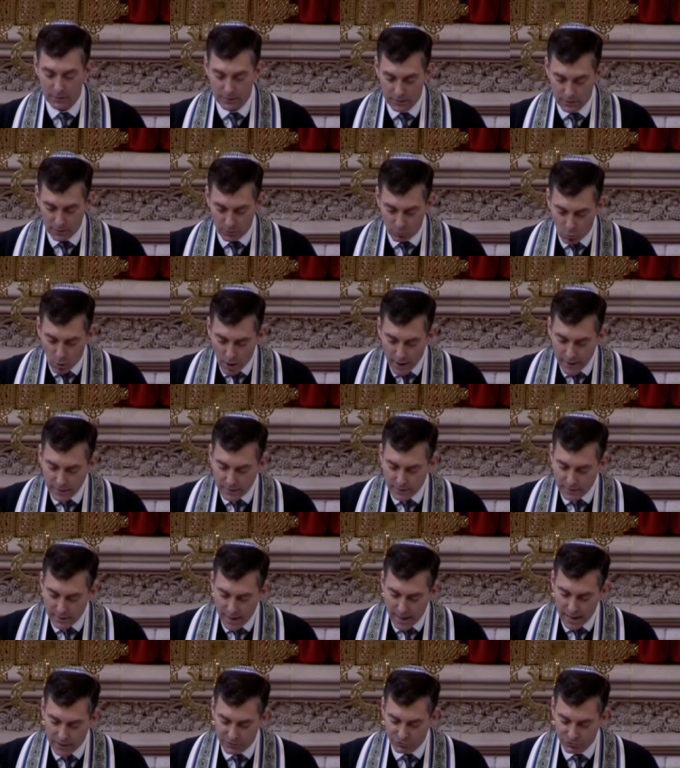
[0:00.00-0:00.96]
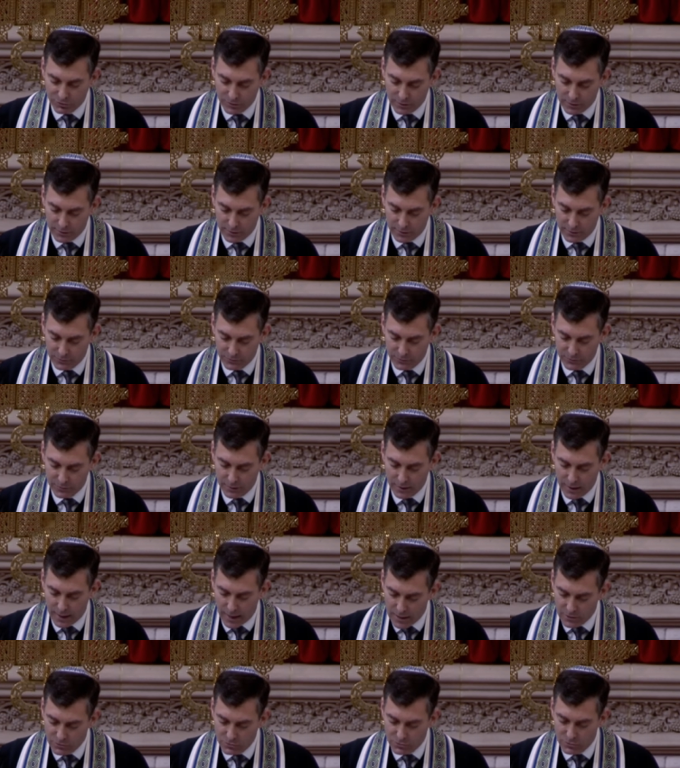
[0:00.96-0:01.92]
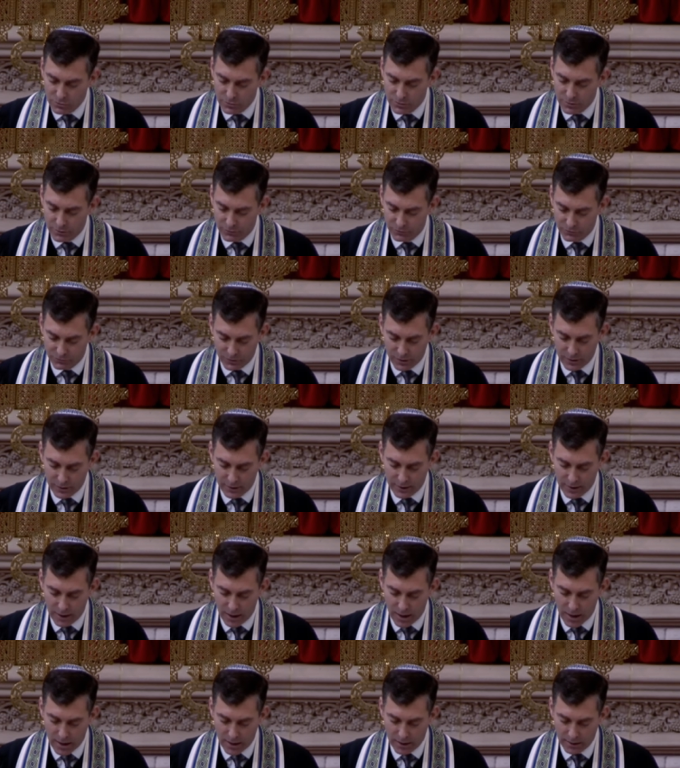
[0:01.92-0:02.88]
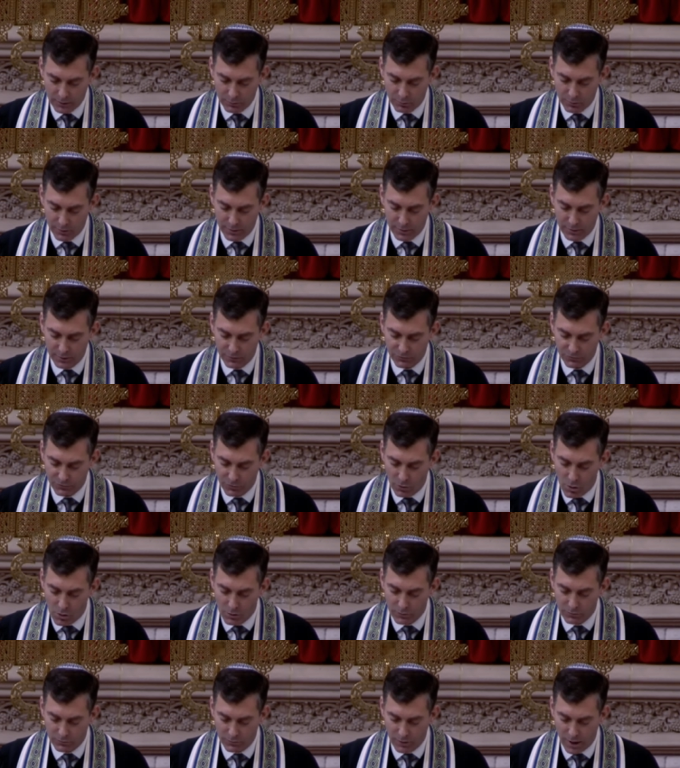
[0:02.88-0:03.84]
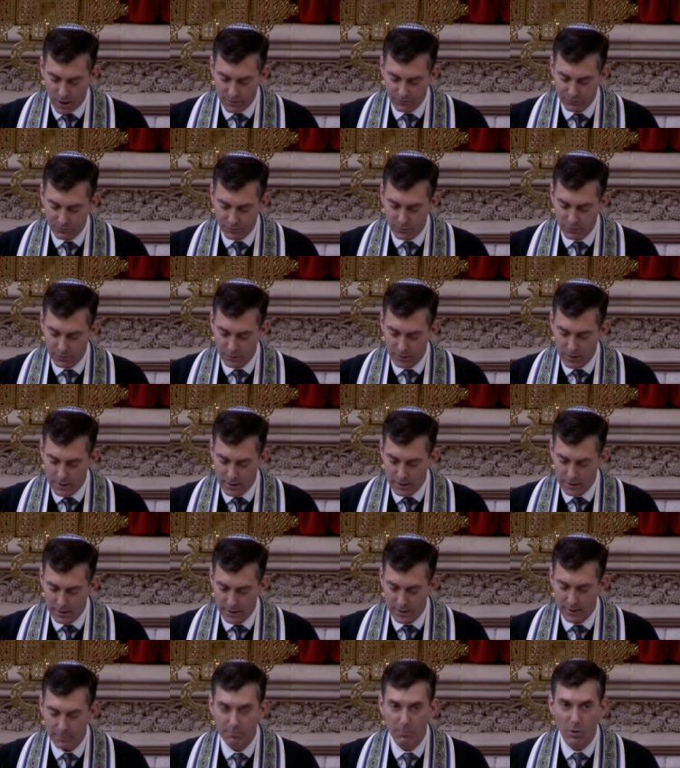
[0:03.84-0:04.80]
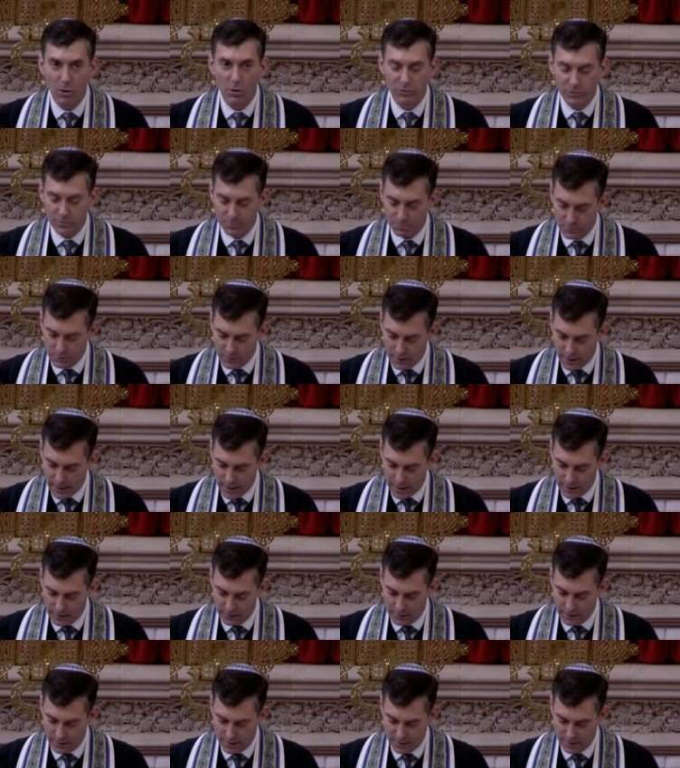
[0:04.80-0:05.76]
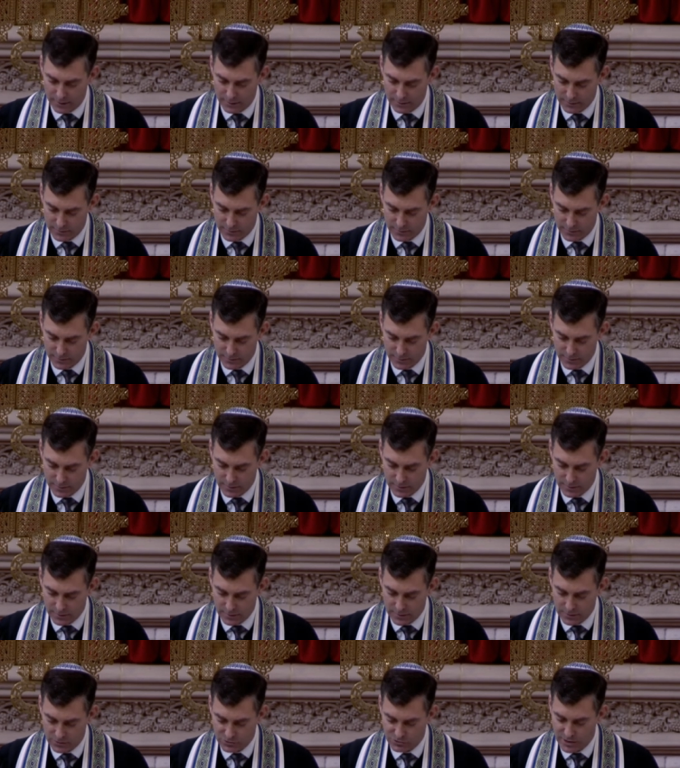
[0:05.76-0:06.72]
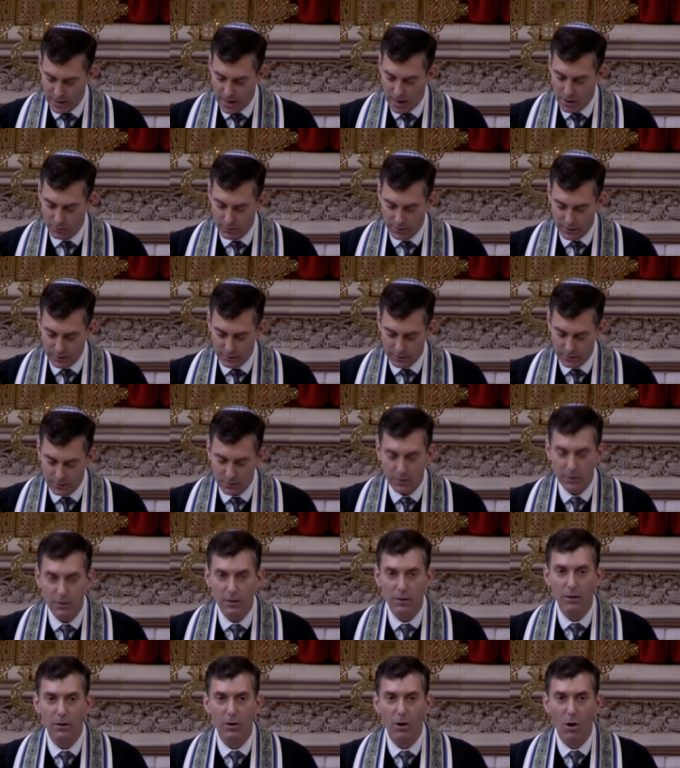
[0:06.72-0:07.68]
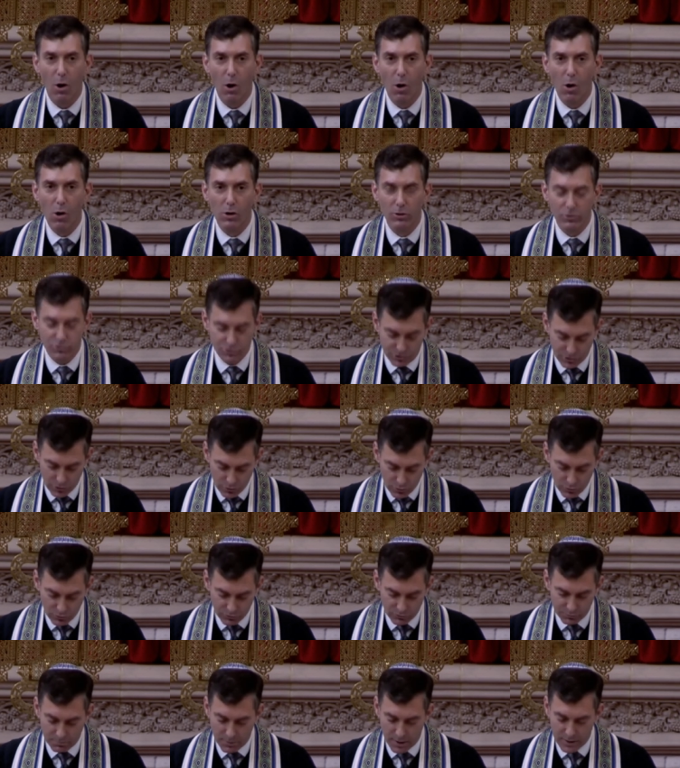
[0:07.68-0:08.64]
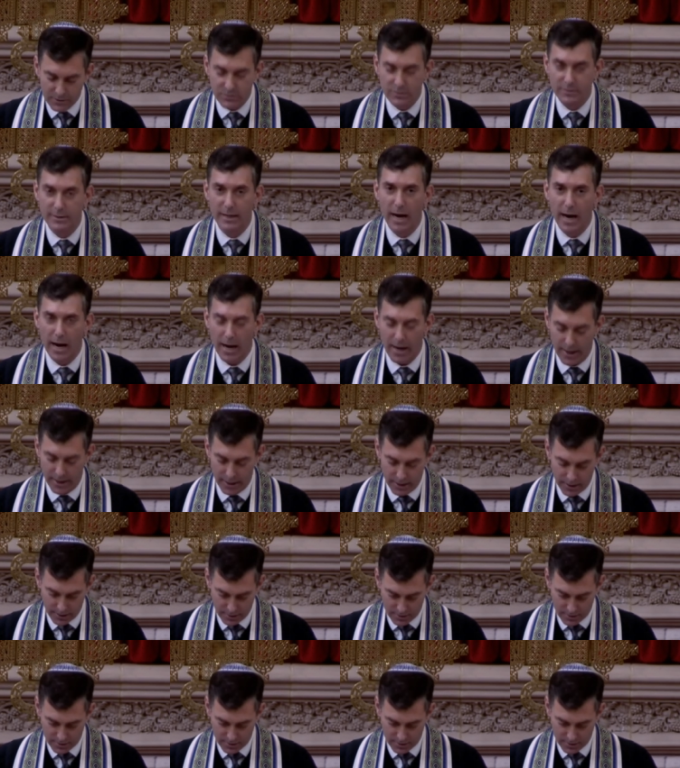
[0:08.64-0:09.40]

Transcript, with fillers: a white nationalist entered a synagogue with an assault rifle and multiple handguns, shouted, All Jews must die,